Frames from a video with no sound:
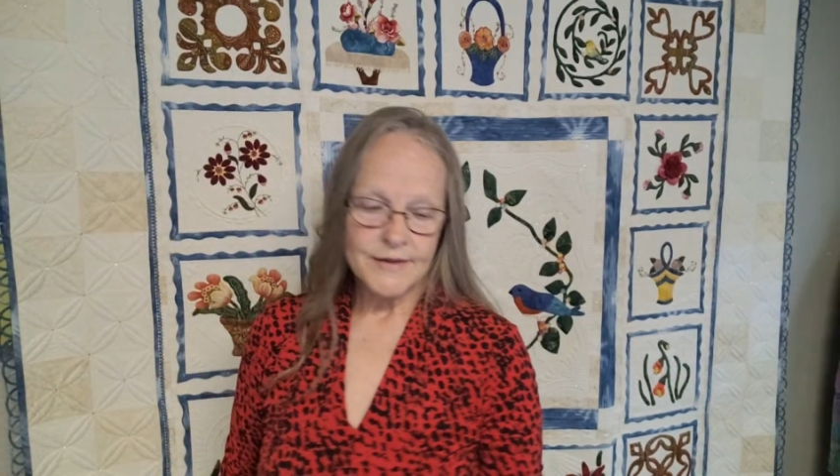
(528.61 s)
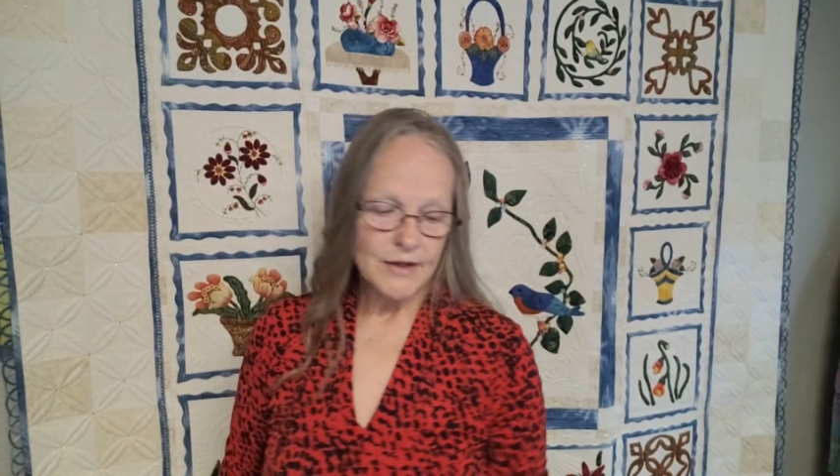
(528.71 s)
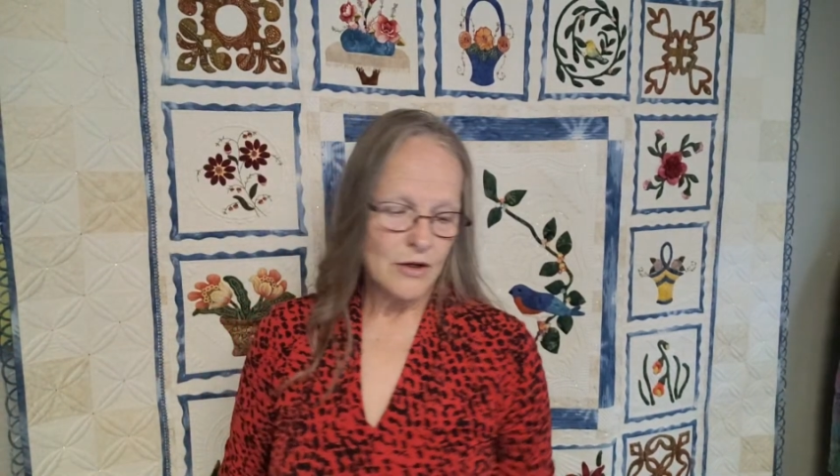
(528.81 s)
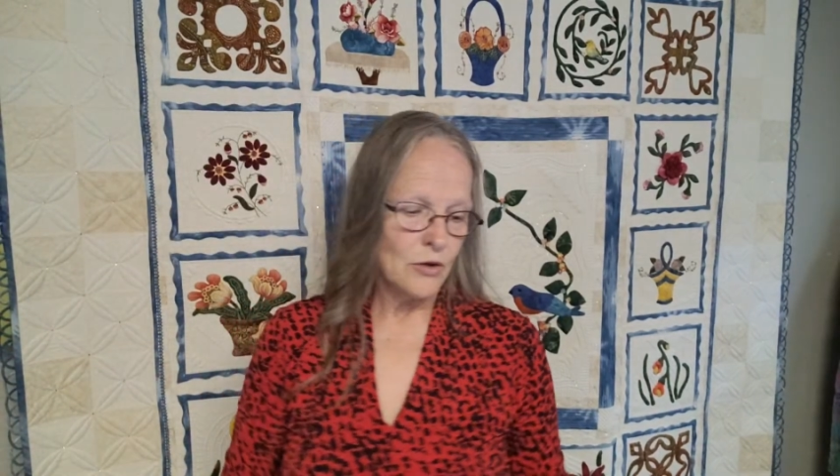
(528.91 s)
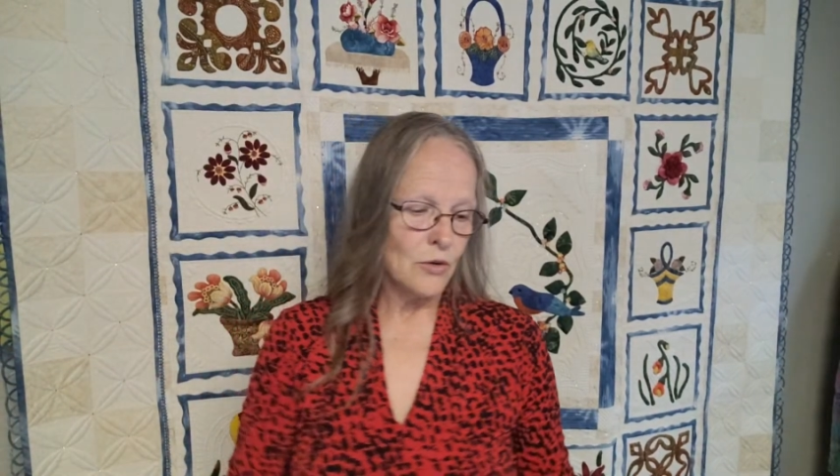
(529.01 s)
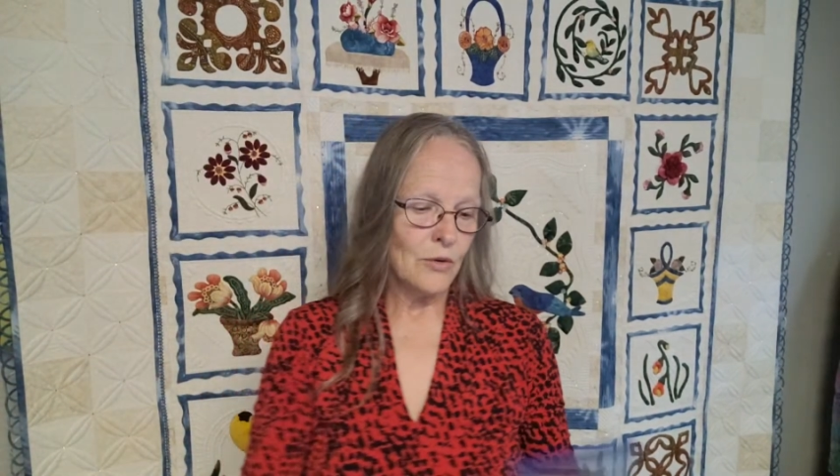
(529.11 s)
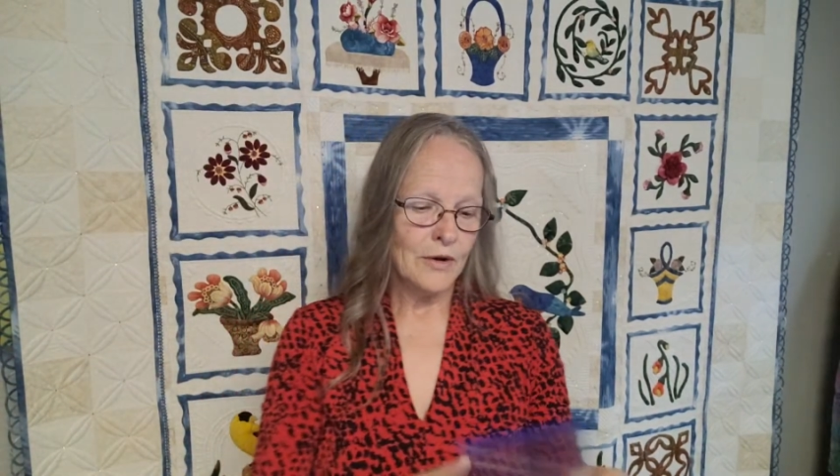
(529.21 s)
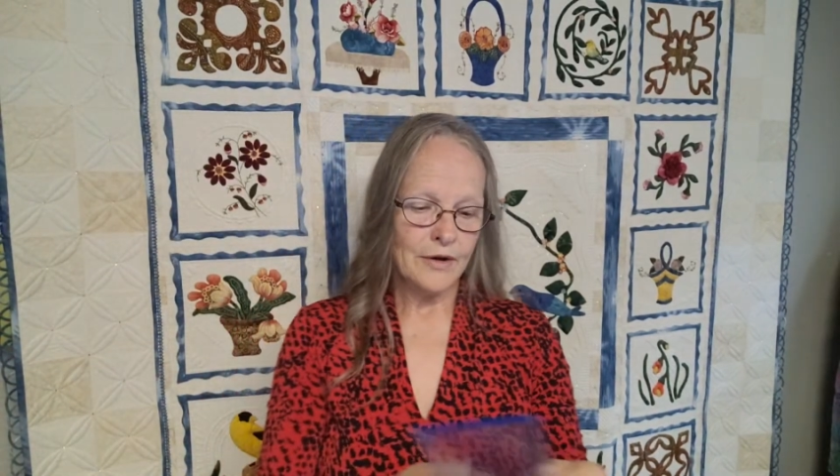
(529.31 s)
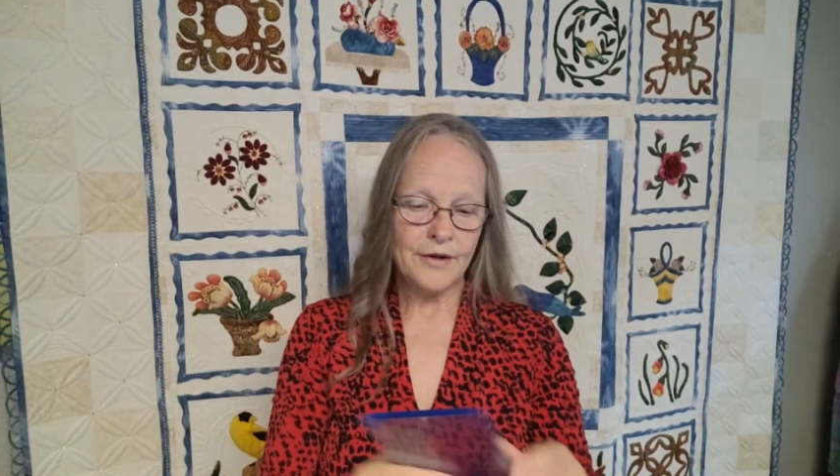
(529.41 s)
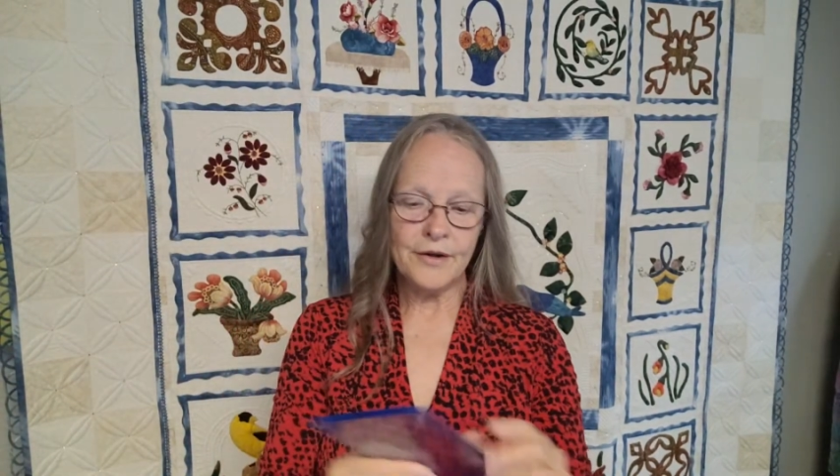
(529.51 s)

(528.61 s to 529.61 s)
So